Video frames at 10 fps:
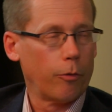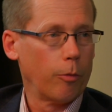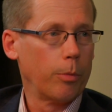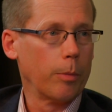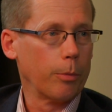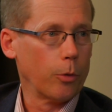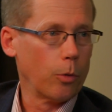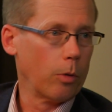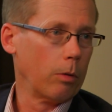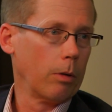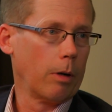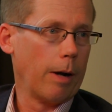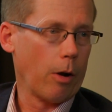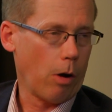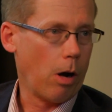for people who are, are
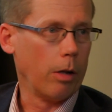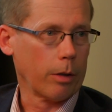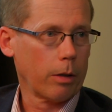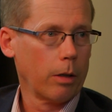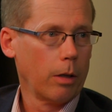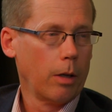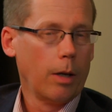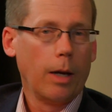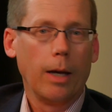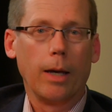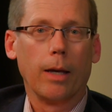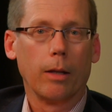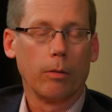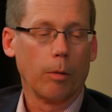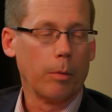alcoholic.
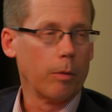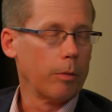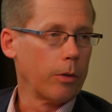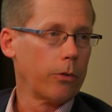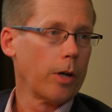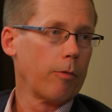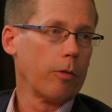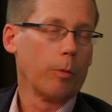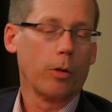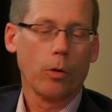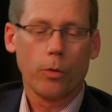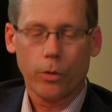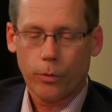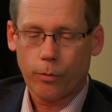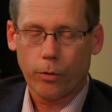And I mean, with the suffering, we know
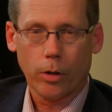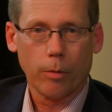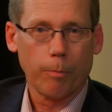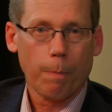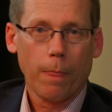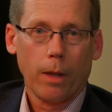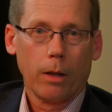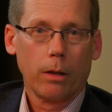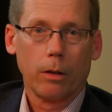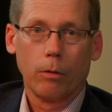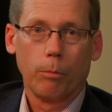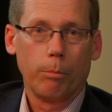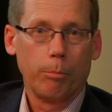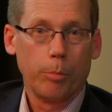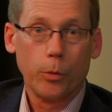this from uh,
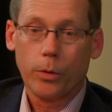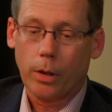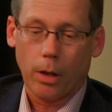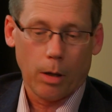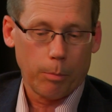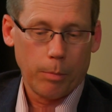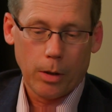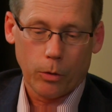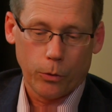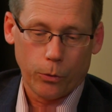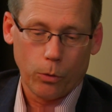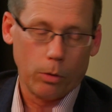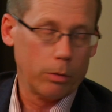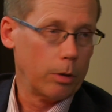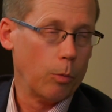boot camp, medical
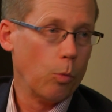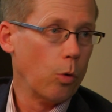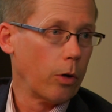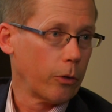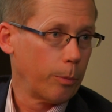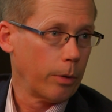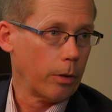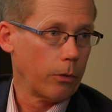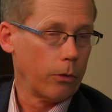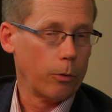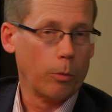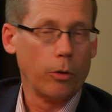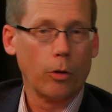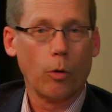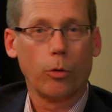school, you know, war experiences.
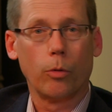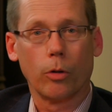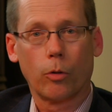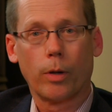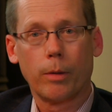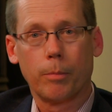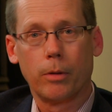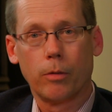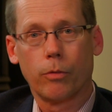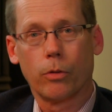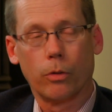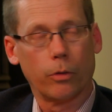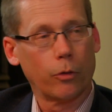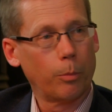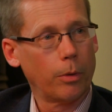When you go through an incredibly
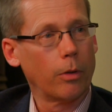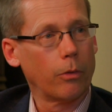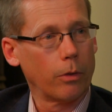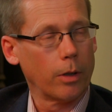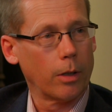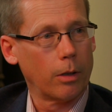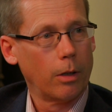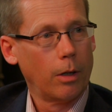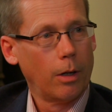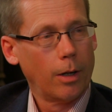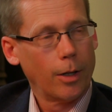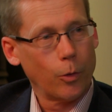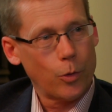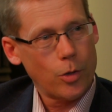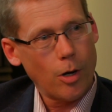difficult experience together, and
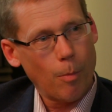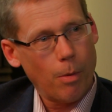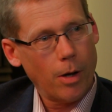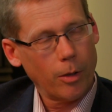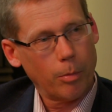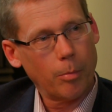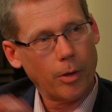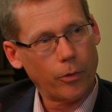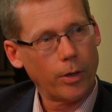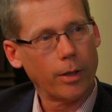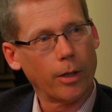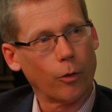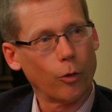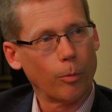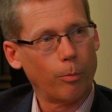you share a bond that people outside
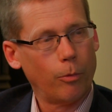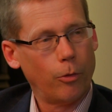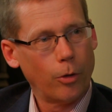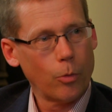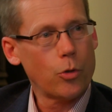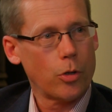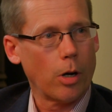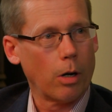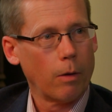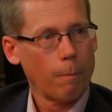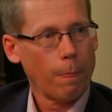that group don't share,